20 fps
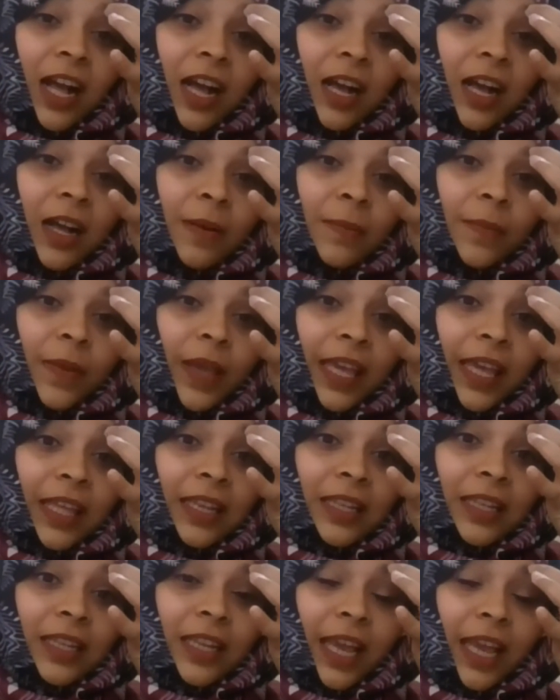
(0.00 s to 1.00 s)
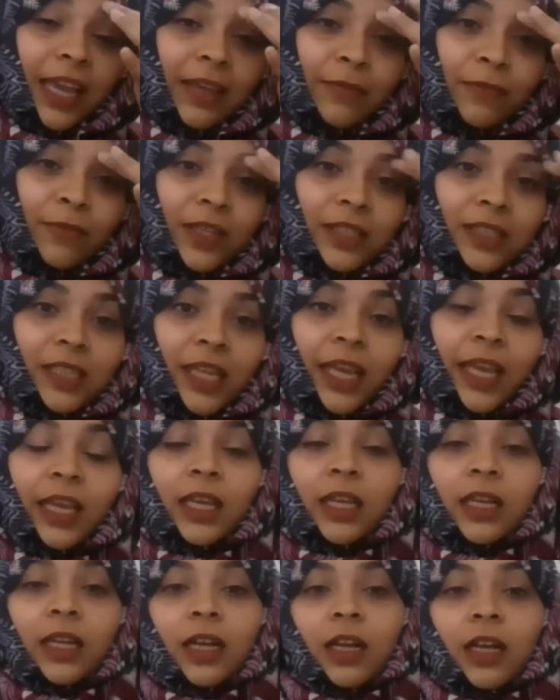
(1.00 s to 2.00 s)
And I feel
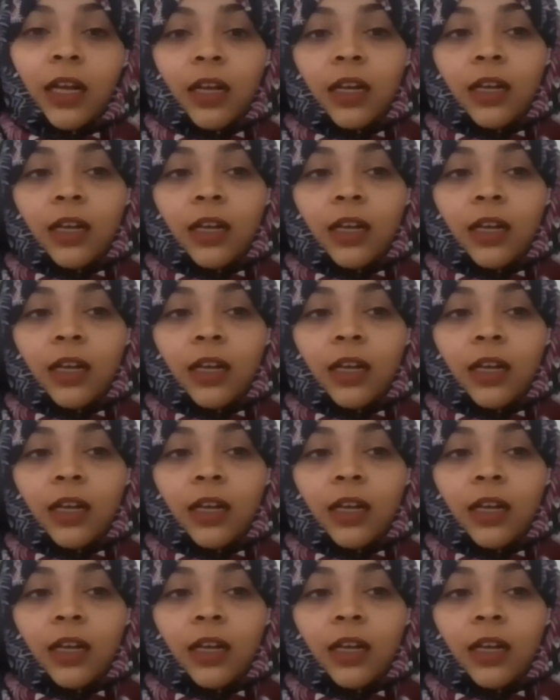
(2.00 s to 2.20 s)
like